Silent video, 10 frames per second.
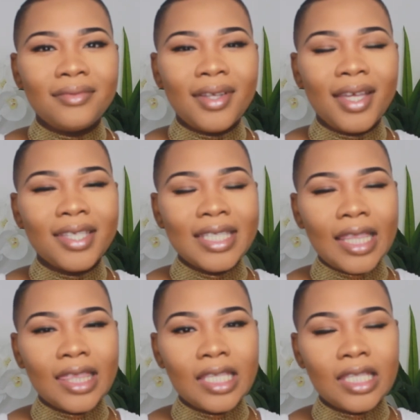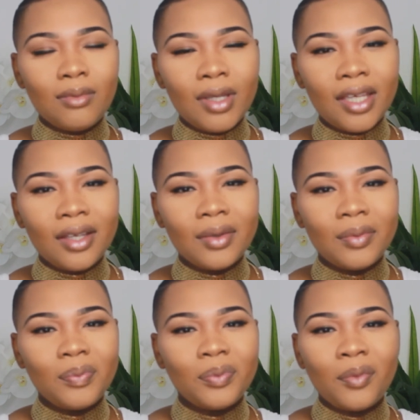he said this to me.
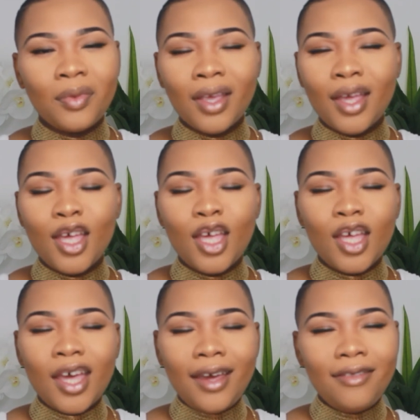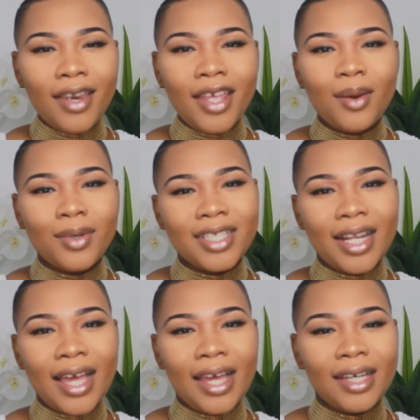And then he was
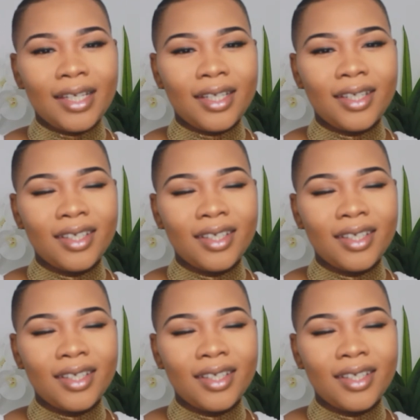like,